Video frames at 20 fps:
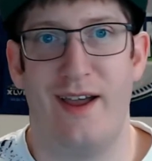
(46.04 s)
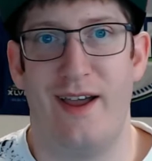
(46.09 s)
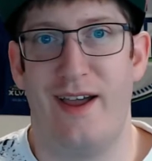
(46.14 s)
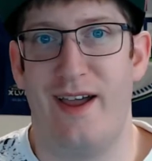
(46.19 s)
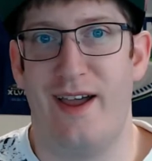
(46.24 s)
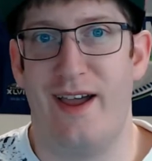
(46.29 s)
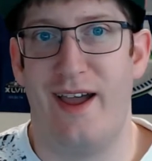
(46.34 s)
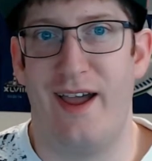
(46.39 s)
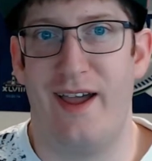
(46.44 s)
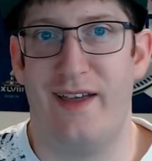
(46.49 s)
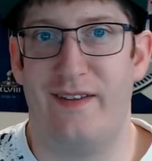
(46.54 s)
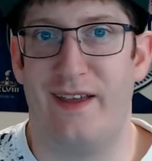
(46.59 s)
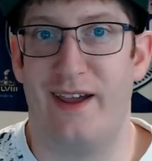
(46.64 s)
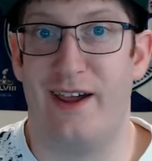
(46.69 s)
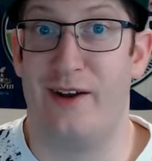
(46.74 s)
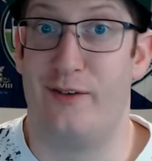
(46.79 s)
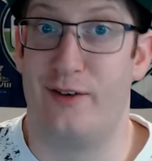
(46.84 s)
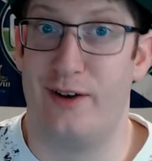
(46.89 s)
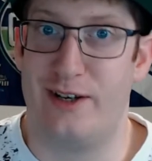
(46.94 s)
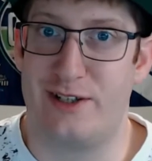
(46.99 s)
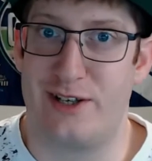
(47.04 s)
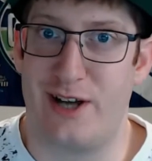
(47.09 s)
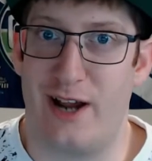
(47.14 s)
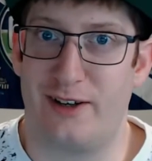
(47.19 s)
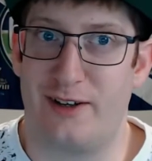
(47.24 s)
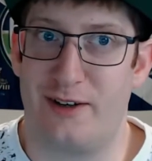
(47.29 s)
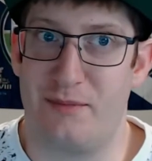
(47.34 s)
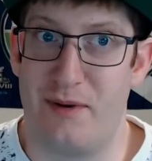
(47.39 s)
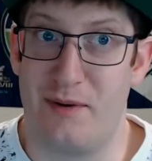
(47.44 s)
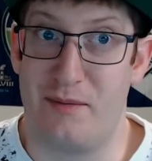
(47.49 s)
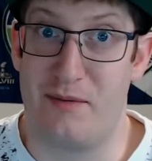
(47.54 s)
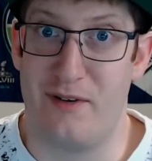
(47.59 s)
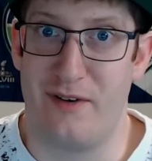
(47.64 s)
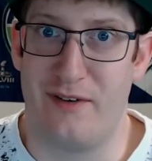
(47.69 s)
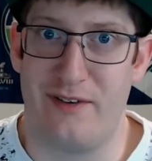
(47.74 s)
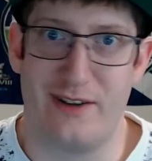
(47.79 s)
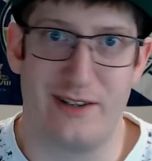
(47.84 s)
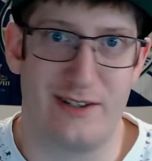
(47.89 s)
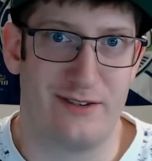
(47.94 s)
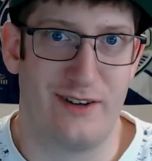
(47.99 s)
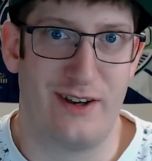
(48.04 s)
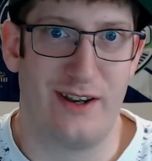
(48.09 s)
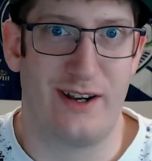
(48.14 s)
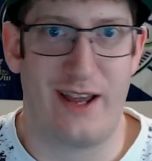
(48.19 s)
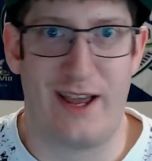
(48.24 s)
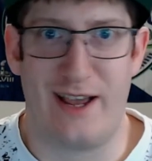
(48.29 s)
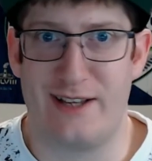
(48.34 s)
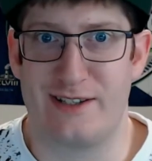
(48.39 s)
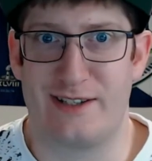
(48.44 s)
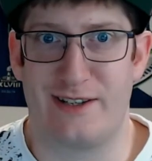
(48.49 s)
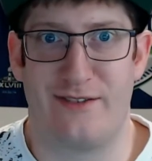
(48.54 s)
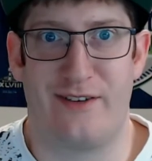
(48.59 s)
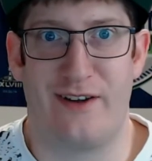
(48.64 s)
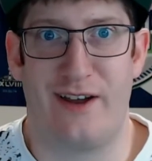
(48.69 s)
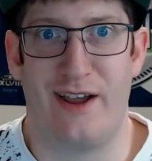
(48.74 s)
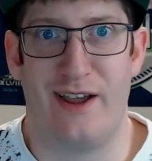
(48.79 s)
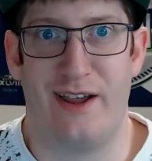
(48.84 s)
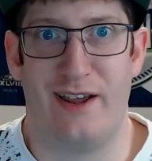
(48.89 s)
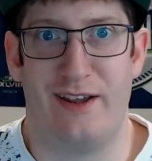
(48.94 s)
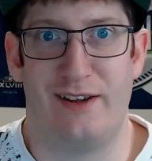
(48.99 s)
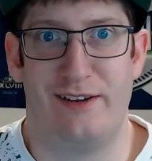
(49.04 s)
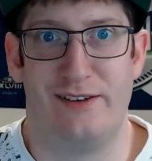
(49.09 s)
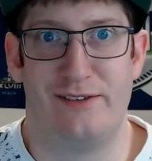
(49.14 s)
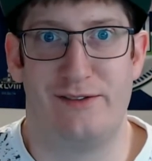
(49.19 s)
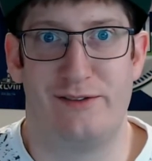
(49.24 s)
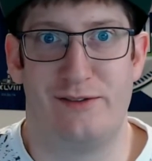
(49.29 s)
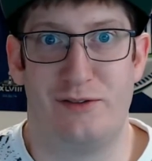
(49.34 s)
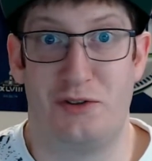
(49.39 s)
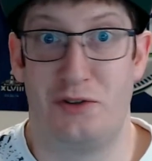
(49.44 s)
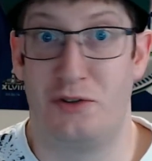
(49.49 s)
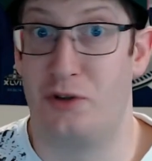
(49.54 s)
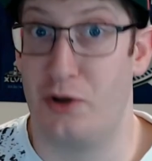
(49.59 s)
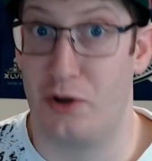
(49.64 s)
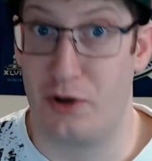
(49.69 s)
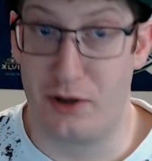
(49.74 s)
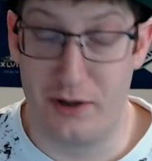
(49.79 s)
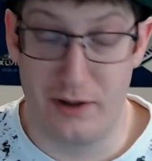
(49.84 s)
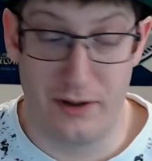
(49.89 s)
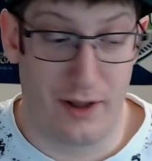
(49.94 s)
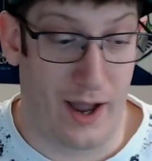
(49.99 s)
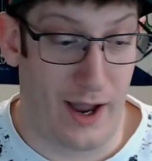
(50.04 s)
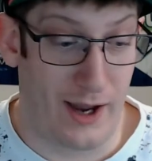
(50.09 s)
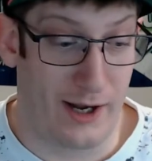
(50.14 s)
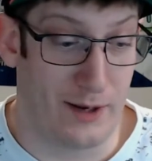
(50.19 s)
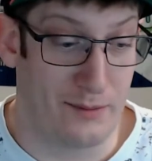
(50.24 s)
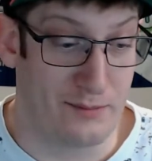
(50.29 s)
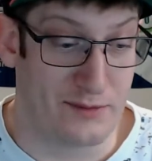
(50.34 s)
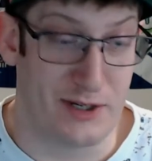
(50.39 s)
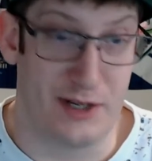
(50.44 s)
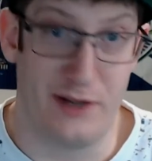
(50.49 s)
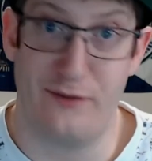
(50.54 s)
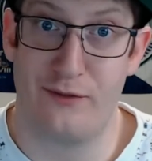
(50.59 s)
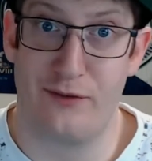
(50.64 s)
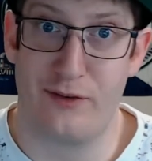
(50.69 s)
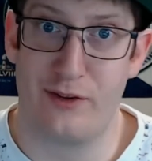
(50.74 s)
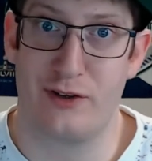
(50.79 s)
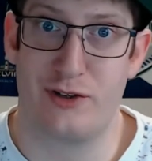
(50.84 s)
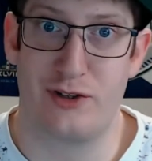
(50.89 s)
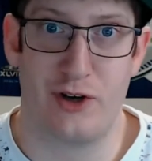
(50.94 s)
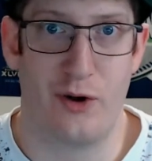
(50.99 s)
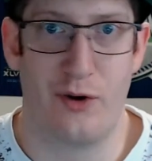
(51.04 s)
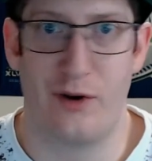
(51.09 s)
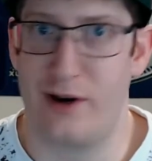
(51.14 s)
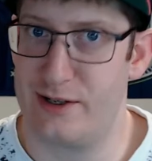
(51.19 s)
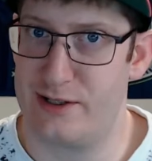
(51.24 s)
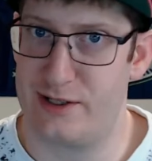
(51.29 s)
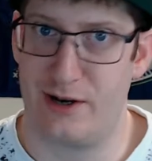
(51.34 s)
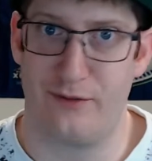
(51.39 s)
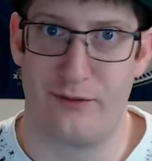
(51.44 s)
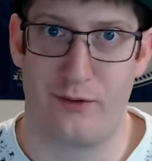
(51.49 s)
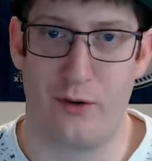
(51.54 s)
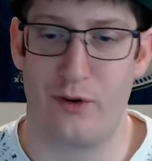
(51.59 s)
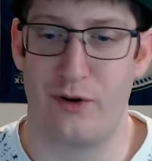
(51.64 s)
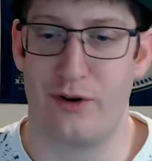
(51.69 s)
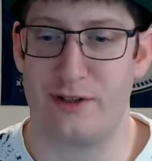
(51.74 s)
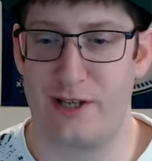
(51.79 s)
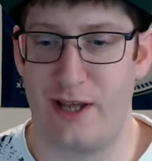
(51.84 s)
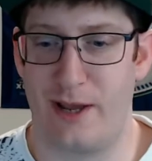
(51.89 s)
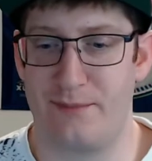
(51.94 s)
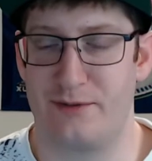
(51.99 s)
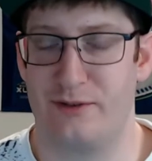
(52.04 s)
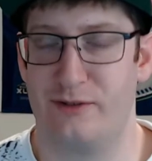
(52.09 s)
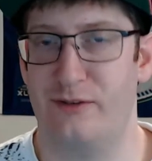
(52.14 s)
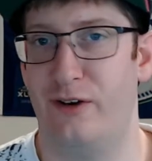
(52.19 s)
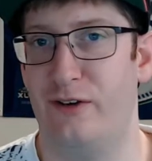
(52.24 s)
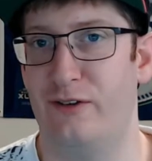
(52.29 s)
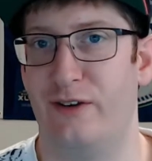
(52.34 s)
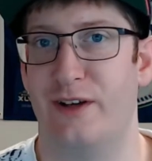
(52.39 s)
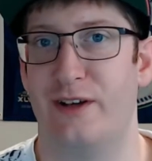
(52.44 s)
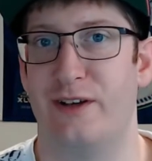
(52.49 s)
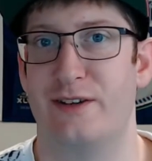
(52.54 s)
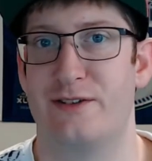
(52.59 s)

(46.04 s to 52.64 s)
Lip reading: And they had reached out to me previously and asked if I took items in for the show, and I said, of course, absolutely.